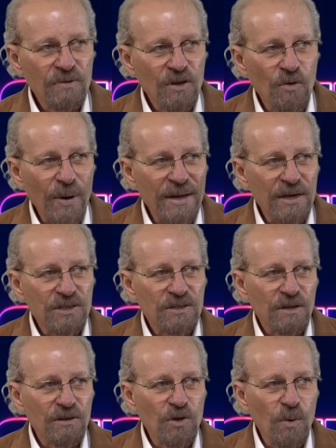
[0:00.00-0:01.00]

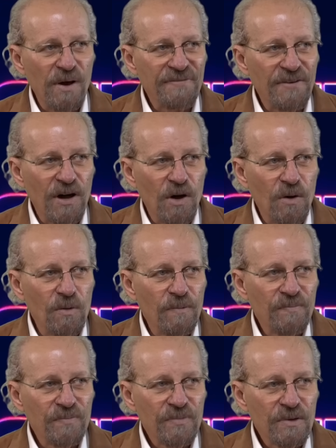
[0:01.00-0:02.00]
greatest UFO
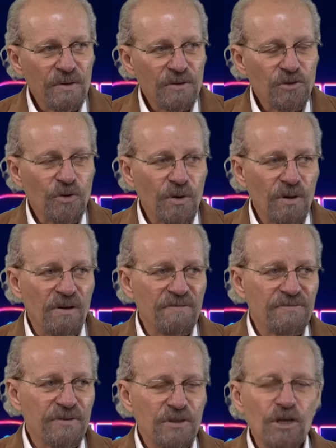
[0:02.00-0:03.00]
sort
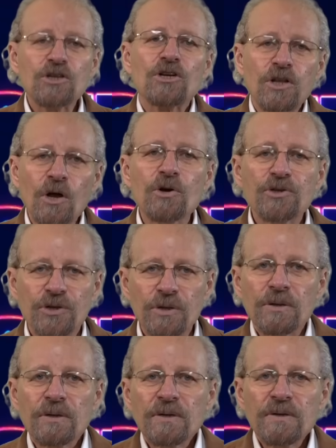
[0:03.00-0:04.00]
of
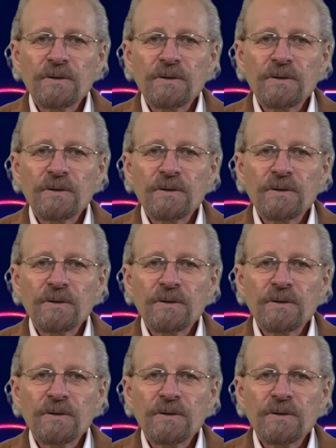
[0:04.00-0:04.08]
disclosure